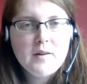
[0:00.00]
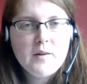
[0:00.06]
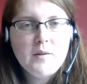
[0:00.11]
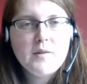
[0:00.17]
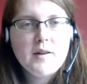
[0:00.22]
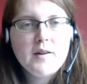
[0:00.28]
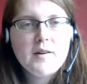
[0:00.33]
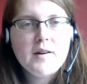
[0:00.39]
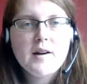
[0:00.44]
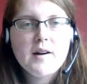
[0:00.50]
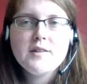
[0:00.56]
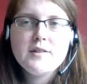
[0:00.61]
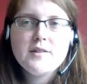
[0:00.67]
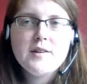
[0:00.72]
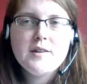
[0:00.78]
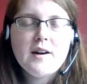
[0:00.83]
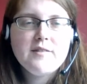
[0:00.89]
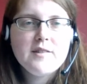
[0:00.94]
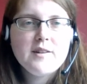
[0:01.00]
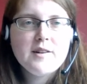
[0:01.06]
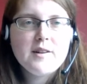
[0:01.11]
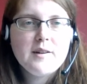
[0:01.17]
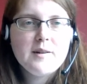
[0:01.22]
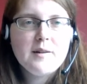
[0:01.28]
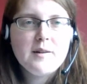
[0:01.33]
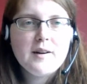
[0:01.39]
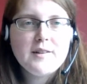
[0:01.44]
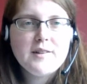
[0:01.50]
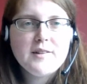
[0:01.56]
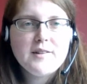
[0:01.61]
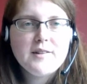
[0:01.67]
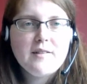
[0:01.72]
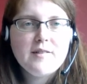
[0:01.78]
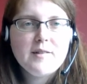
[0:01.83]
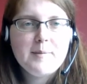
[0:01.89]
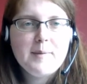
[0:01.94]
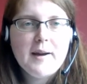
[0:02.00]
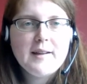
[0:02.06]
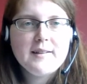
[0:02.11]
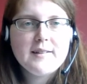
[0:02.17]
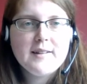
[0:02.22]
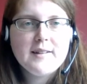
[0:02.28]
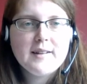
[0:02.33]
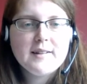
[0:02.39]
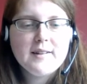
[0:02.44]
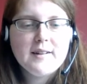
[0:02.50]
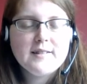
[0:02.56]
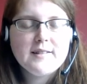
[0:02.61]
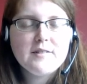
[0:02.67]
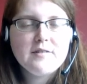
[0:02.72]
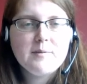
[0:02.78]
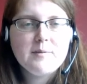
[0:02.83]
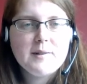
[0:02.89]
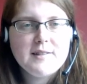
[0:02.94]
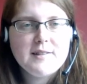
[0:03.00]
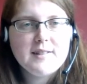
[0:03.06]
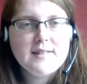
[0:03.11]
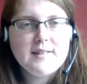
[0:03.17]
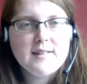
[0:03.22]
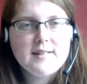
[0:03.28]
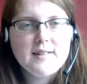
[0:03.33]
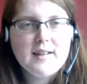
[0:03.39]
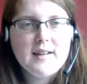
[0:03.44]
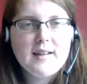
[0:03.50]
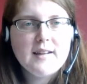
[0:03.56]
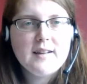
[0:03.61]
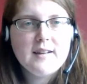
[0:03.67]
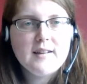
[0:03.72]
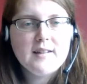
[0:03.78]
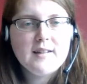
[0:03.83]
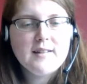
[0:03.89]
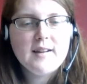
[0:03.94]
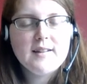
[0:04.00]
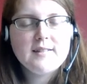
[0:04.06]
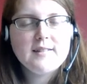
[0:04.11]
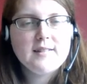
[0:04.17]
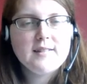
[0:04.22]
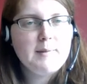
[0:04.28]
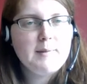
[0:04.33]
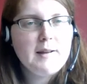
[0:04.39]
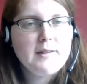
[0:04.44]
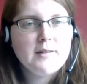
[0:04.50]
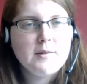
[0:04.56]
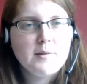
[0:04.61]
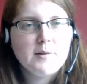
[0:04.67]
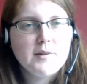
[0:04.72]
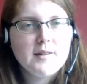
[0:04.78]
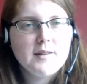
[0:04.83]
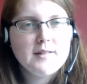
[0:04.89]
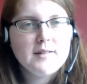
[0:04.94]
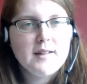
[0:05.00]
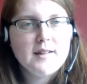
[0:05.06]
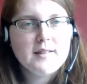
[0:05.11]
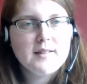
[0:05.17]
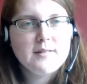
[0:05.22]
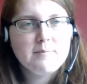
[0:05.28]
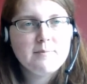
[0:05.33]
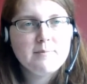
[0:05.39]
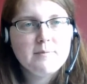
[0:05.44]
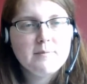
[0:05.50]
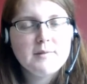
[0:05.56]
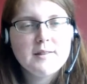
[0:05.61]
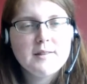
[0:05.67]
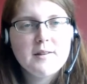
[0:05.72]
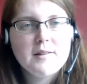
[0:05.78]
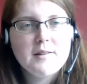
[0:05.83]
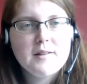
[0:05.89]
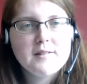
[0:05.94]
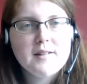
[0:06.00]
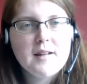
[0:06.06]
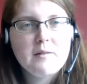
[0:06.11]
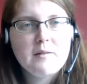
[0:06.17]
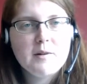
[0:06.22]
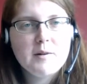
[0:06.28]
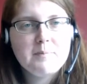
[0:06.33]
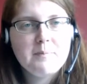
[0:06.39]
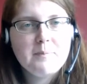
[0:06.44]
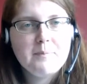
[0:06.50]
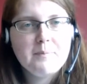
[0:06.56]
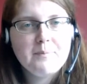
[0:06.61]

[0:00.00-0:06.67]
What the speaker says: although I do have a painting I did for my GCSE that is displayed on the wall downstairs. So there's that one.